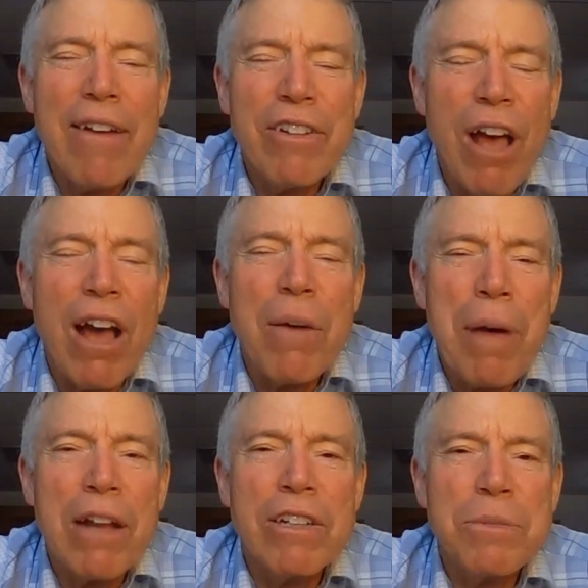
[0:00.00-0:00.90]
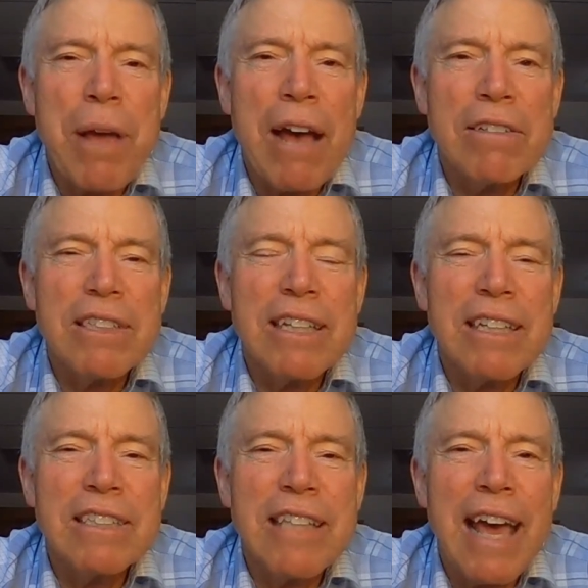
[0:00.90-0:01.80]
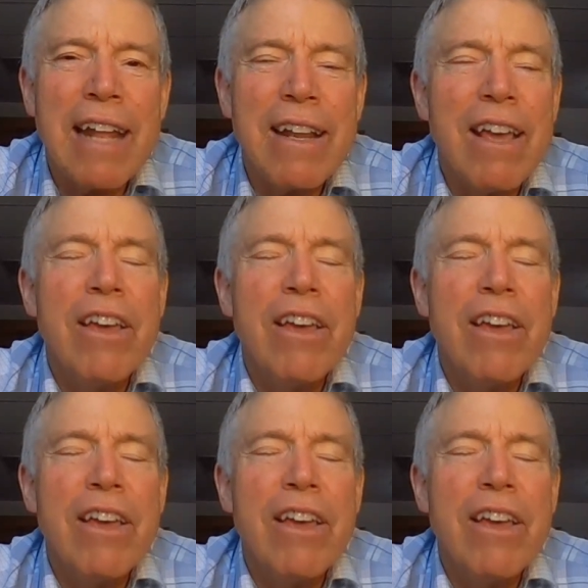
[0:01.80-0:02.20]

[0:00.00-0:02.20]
talk about your spouse is that